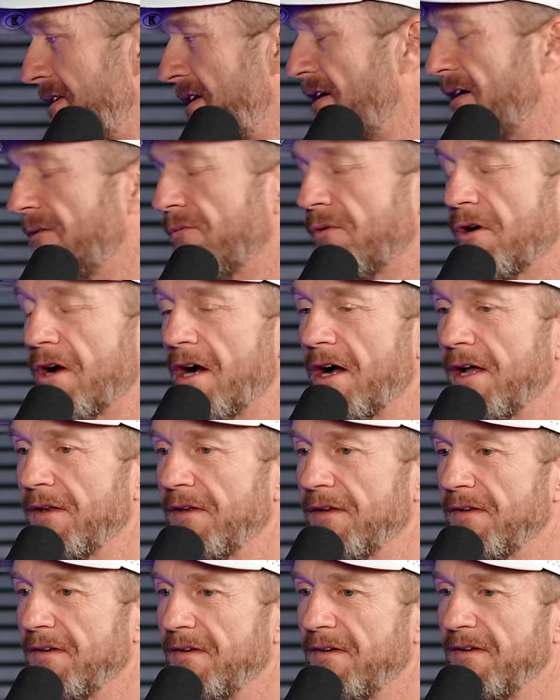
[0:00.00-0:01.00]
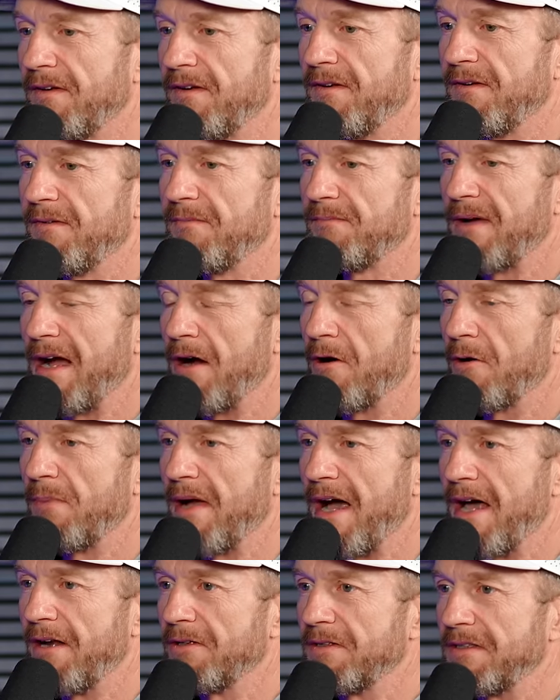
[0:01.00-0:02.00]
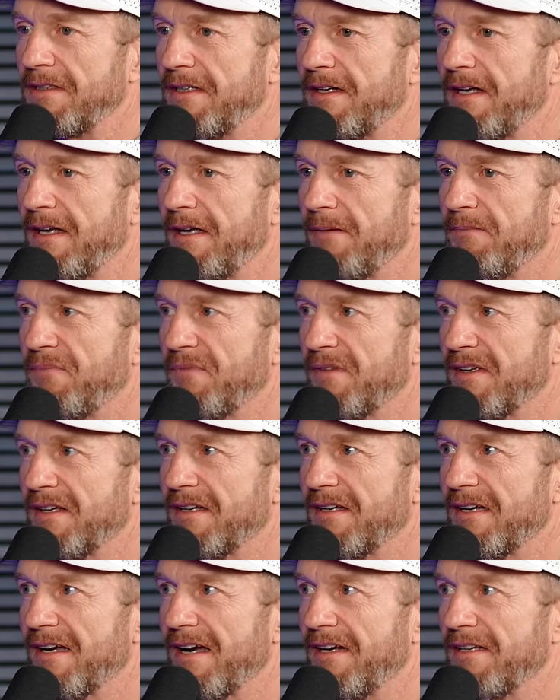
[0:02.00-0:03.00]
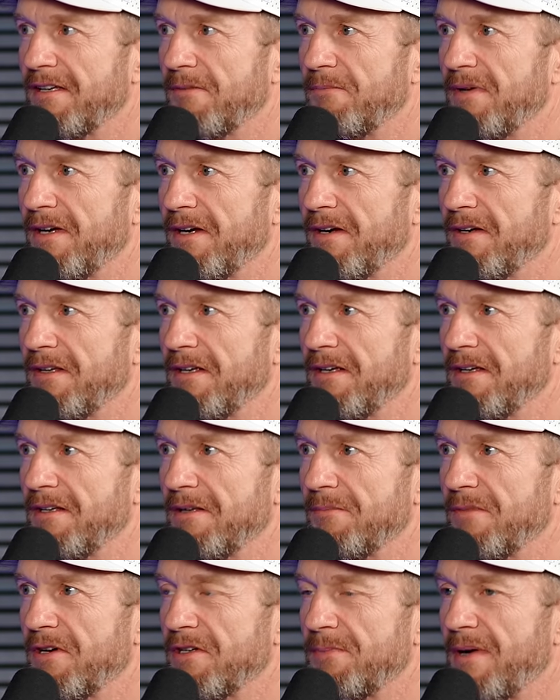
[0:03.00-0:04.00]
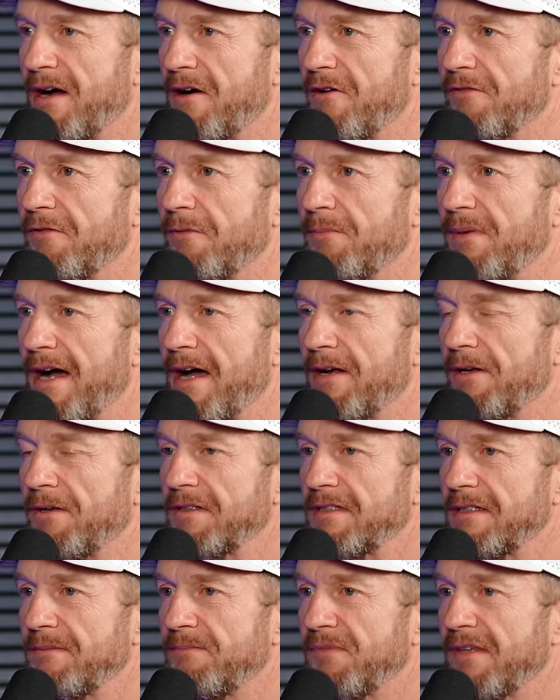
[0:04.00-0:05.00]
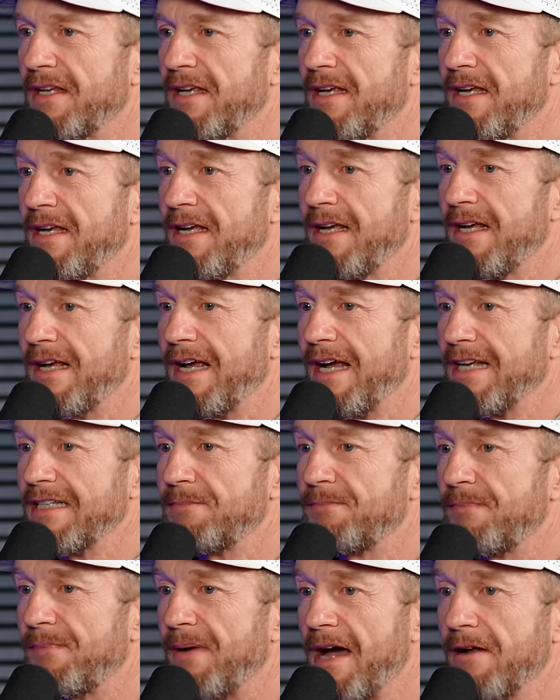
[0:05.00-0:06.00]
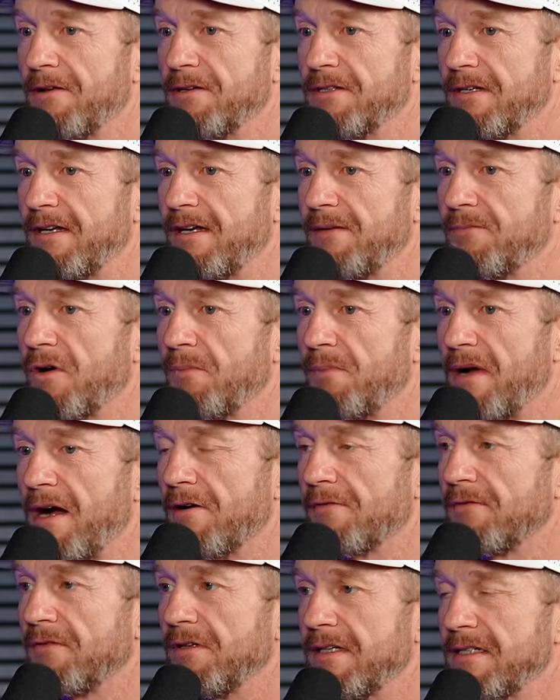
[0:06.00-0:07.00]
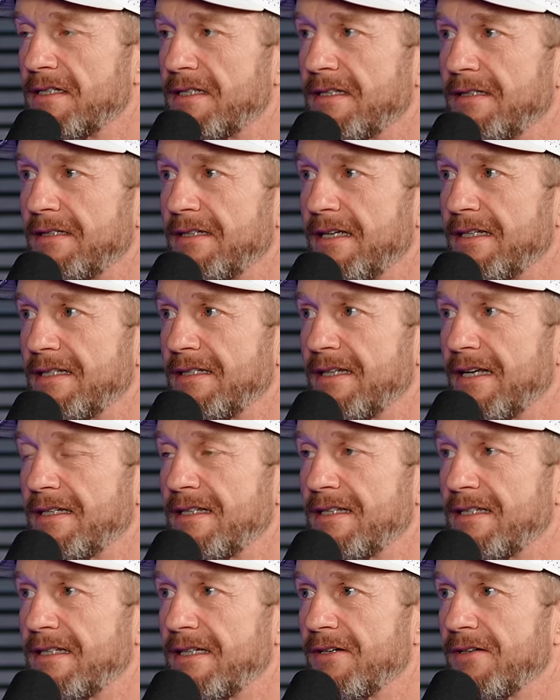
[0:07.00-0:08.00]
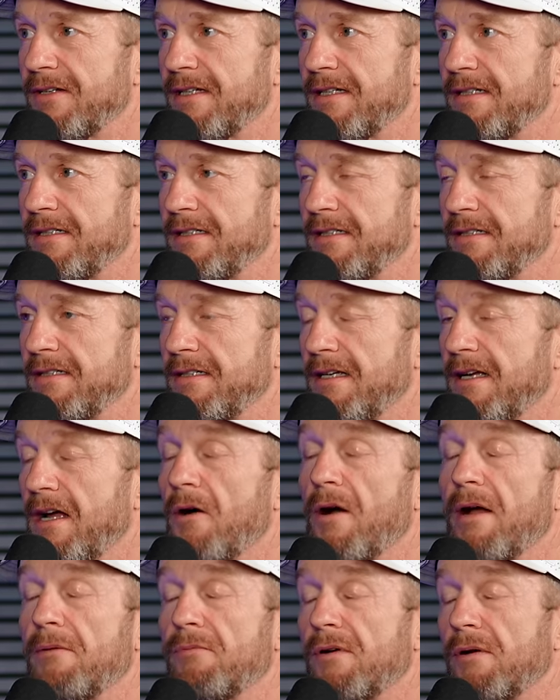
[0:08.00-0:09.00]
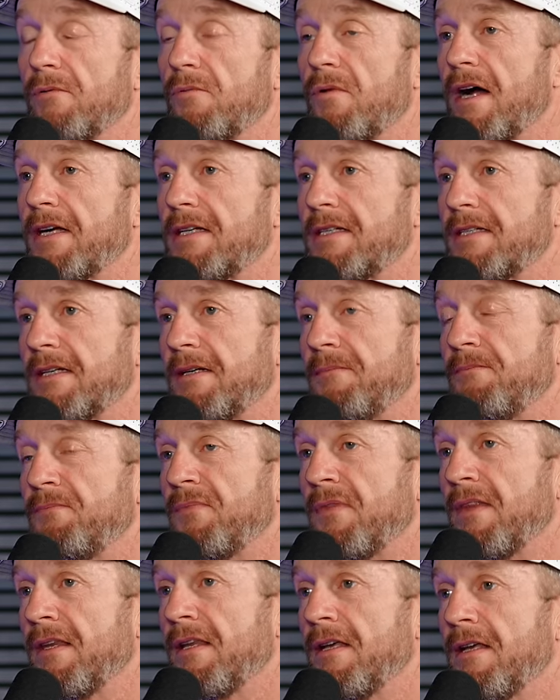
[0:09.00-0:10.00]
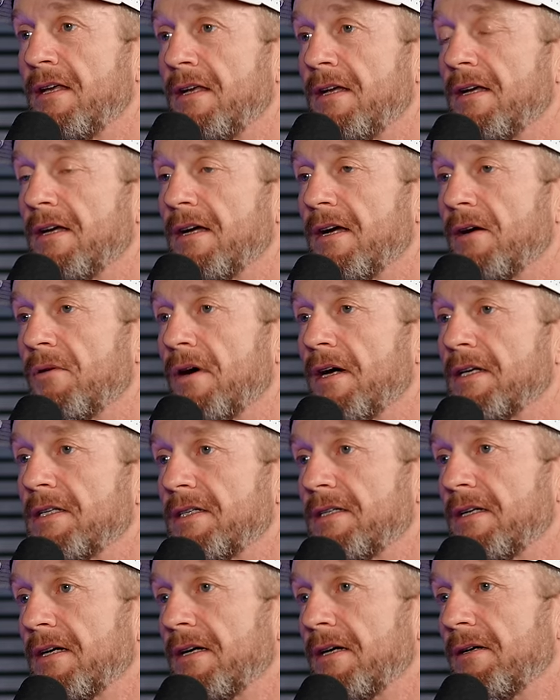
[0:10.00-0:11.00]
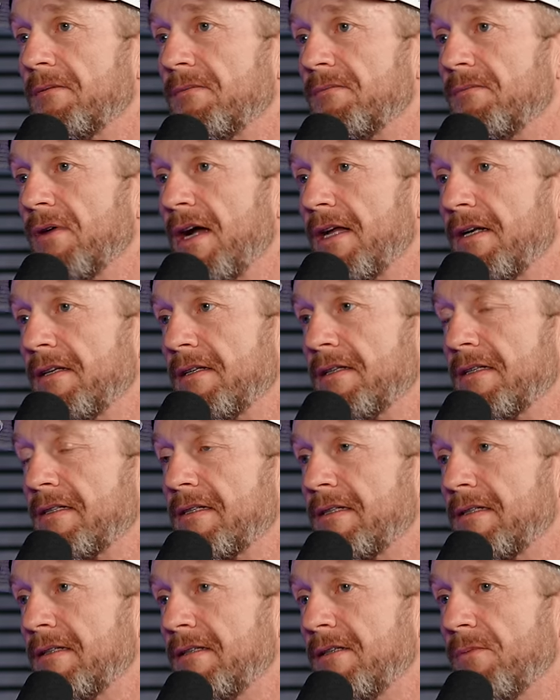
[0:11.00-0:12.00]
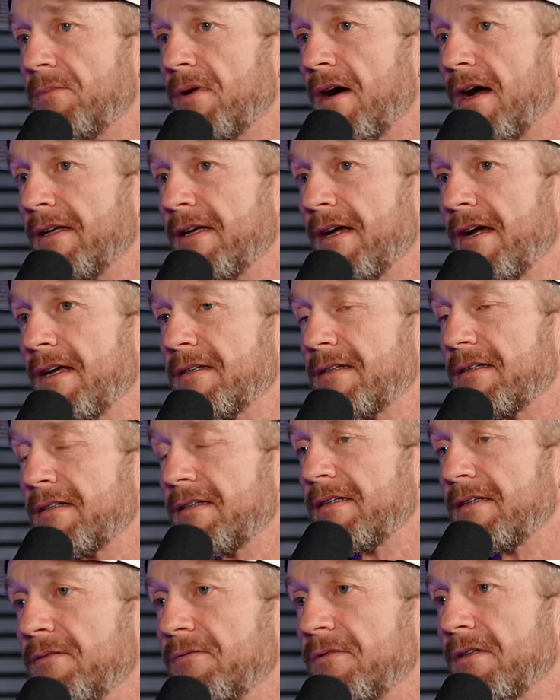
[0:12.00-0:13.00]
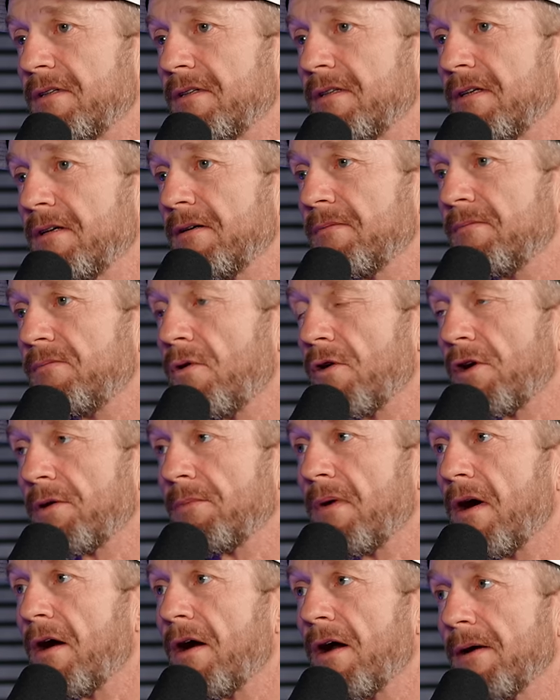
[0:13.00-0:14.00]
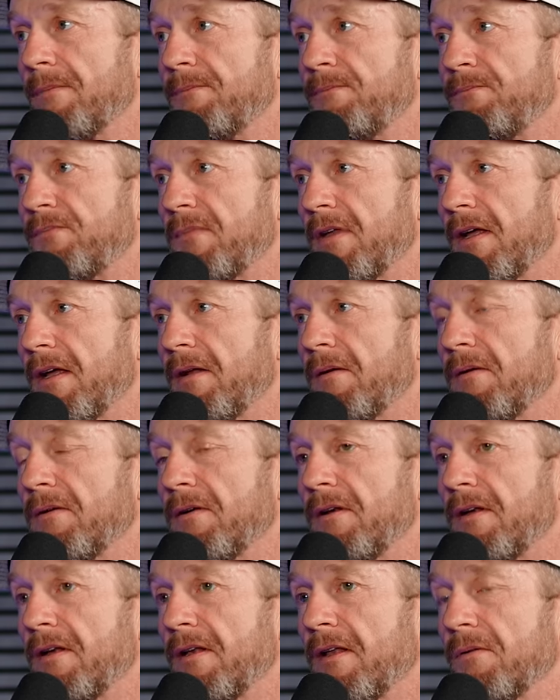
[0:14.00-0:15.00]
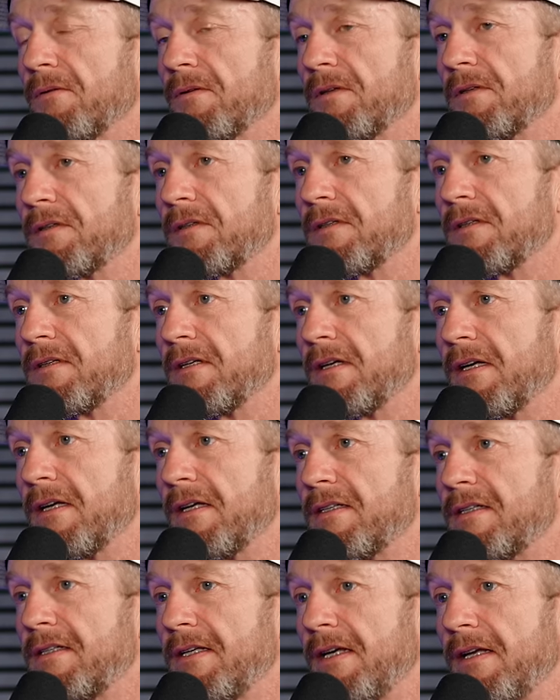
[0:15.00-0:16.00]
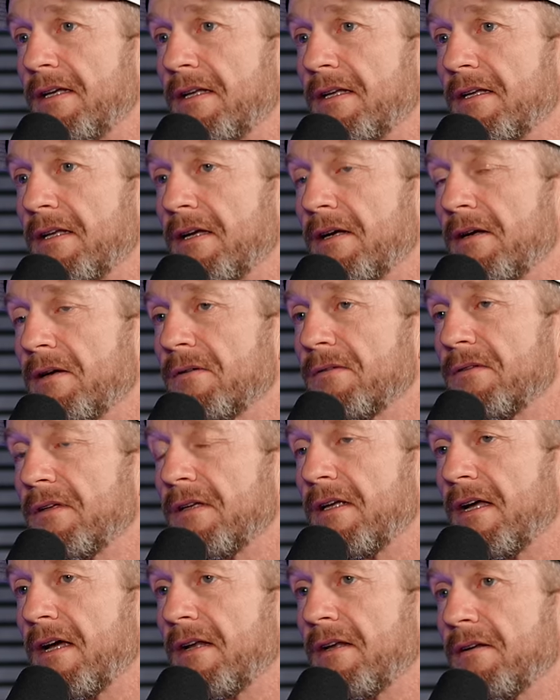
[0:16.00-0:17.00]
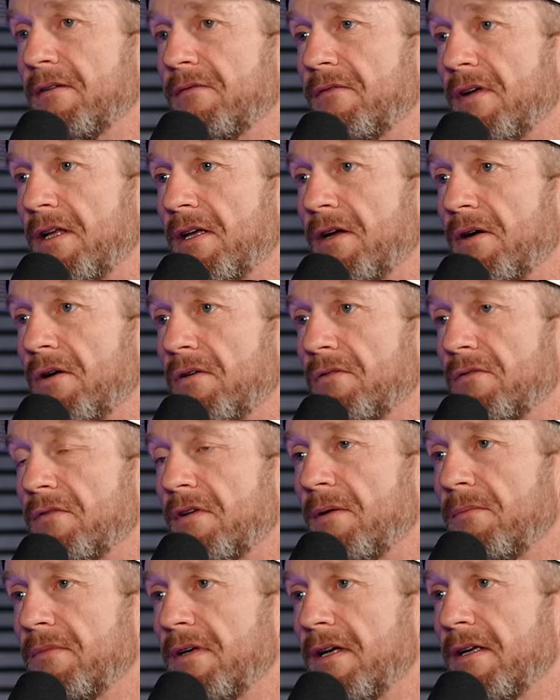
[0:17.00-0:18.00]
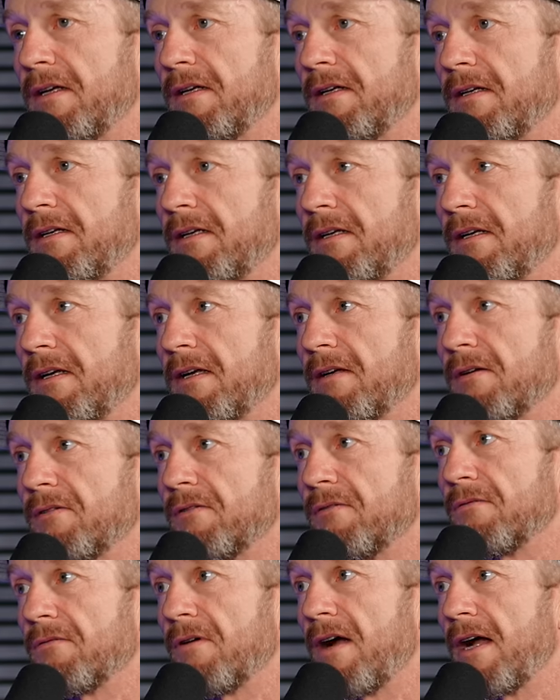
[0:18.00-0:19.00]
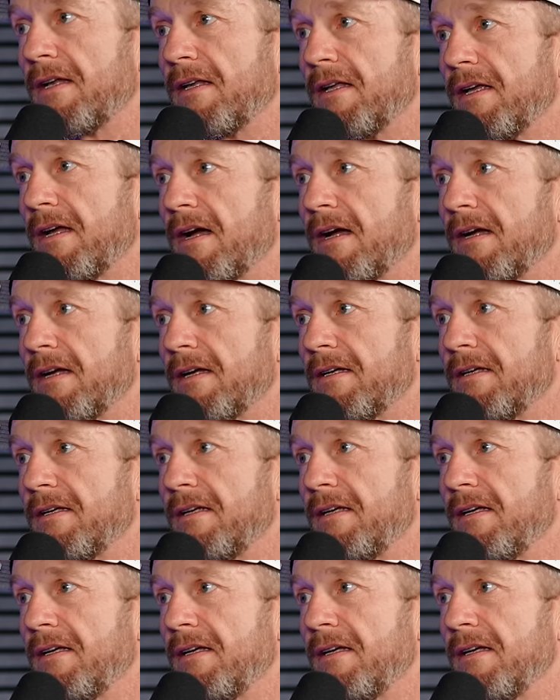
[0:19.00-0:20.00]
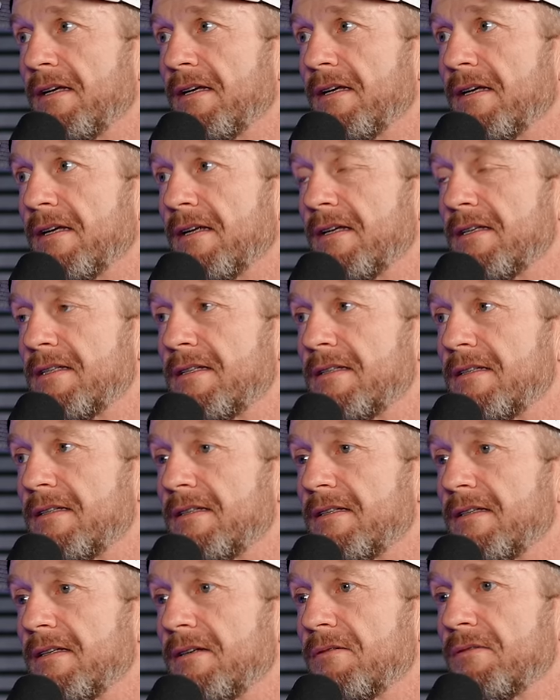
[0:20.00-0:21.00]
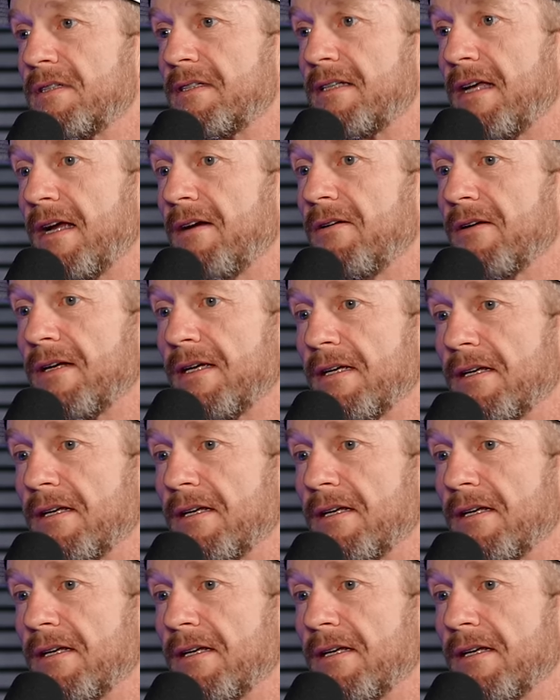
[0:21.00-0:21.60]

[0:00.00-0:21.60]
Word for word: You know we're on power paddles today, kind of compared to yeah. the most powerful paddles, and as paddles are getting more powerful, it's it's necessary. Oh, I watched. I watched uh, Braden's new podcast with uh, Porter Barr, and there was a scene in there. He had a video of him getting hit right in the eye. Yeah, and it's it was scary.